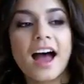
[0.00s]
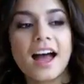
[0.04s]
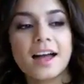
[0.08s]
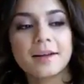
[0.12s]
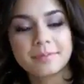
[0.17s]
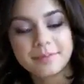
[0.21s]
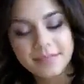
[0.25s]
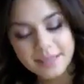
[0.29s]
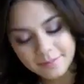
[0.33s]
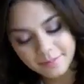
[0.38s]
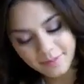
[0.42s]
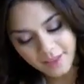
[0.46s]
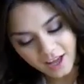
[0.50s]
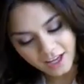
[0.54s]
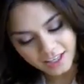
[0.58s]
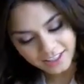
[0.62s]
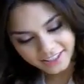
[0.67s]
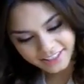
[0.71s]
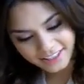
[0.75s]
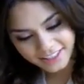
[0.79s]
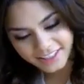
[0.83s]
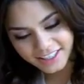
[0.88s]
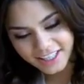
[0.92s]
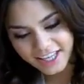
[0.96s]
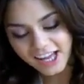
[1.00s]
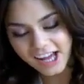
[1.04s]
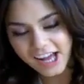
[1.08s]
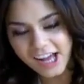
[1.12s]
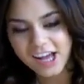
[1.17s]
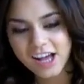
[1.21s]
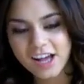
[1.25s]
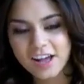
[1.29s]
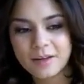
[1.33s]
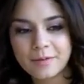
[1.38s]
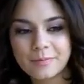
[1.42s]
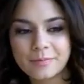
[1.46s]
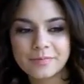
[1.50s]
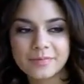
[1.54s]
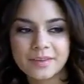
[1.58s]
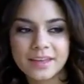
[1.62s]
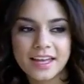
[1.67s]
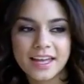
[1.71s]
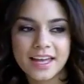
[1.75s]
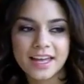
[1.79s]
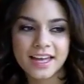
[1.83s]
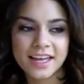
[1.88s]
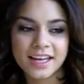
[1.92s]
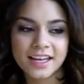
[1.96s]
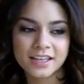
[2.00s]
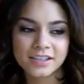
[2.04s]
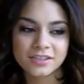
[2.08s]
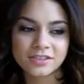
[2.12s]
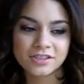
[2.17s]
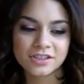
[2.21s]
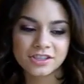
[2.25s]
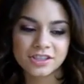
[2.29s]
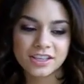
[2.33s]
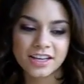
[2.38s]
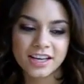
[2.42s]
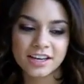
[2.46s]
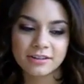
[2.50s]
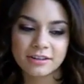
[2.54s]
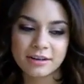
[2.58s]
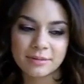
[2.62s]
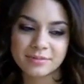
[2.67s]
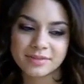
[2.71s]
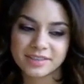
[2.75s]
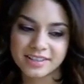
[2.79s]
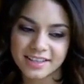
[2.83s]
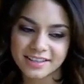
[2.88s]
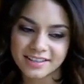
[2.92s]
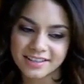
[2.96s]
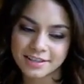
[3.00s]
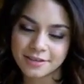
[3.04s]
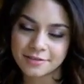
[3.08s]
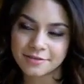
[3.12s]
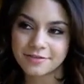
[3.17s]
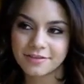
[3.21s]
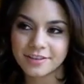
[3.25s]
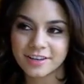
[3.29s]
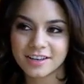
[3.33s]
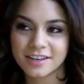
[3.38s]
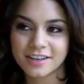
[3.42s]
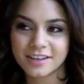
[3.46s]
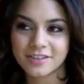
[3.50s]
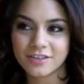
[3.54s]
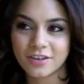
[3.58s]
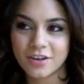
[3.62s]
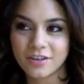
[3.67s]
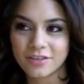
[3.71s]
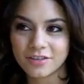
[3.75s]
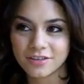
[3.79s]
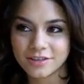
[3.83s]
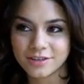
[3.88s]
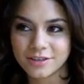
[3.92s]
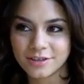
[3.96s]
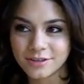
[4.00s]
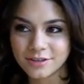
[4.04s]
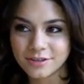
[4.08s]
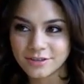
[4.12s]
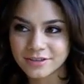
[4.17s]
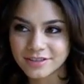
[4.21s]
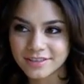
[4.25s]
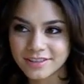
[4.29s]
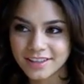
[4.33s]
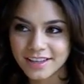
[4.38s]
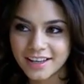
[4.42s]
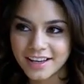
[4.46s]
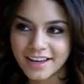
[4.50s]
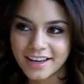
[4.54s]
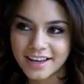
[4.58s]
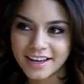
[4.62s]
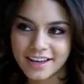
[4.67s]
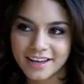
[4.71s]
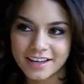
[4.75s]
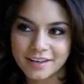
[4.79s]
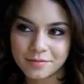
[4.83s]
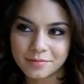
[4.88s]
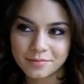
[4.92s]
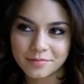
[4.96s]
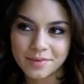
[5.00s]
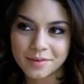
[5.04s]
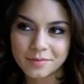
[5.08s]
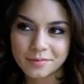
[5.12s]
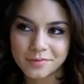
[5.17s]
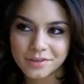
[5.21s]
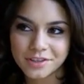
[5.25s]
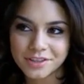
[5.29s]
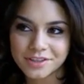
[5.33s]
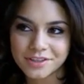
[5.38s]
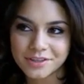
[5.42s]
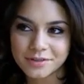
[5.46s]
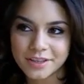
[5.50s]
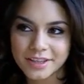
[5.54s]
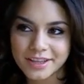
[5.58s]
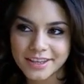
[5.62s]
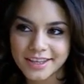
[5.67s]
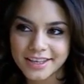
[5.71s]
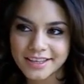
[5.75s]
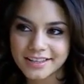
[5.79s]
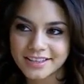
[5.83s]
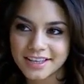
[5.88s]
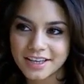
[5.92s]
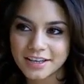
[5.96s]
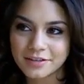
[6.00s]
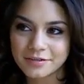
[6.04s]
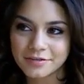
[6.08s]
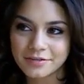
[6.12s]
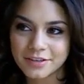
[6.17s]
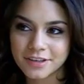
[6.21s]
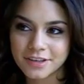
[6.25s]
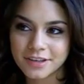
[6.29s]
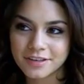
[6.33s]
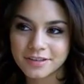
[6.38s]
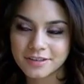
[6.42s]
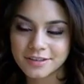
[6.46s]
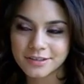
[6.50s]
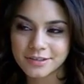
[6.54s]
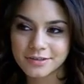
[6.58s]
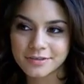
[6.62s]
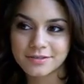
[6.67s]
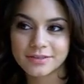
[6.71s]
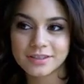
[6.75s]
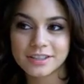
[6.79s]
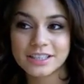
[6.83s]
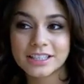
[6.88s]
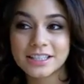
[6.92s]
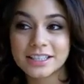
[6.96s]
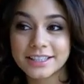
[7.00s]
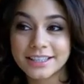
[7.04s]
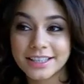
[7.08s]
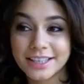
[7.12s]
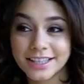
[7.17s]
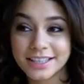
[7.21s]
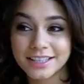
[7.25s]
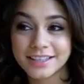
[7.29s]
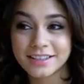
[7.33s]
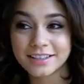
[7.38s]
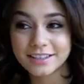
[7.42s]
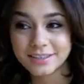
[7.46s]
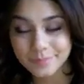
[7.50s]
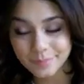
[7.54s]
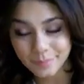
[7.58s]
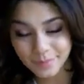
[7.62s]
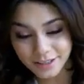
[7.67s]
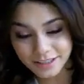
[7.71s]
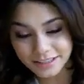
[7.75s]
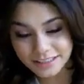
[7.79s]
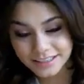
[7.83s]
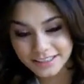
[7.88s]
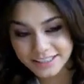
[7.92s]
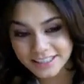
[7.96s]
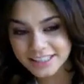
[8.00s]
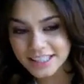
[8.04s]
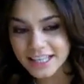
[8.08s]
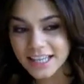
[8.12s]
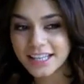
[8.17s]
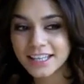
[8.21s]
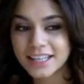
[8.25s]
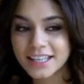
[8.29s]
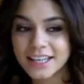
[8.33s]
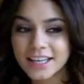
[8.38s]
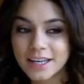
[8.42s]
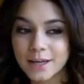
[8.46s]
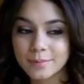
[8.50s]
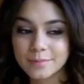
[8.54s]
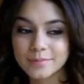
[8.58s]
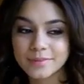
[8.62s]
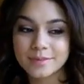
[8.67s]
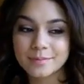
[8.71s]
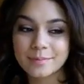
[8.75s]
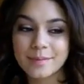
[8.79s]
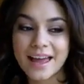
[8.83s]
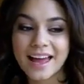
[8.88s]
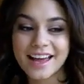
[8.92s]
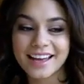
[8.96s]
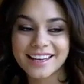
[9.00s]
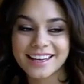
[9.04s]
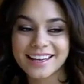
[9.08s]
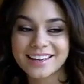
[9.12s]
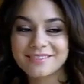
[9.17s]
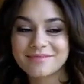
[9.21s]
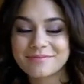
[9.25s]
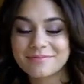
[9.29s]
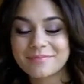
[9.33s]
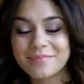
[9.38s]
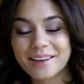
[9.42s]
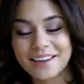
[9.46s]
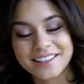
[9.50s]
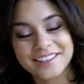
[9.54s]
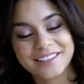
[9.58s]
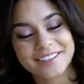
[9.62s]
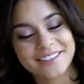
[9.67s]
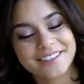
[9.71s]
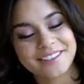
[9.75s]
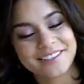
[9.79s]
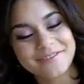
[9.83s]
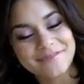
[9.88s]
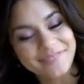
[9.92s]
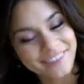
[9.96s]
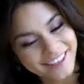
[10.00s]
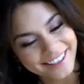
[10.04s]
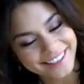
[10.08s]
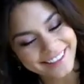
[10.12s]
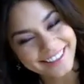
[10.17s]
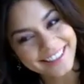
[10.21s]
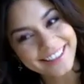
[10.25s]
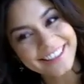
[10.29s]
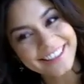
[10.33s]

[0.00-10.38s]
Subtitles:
I play Blondie, and she kind of represents the fear in all the girls. And when you're doing things out of fear, they're usually not the smartest, and it comes back and bites her in the butt.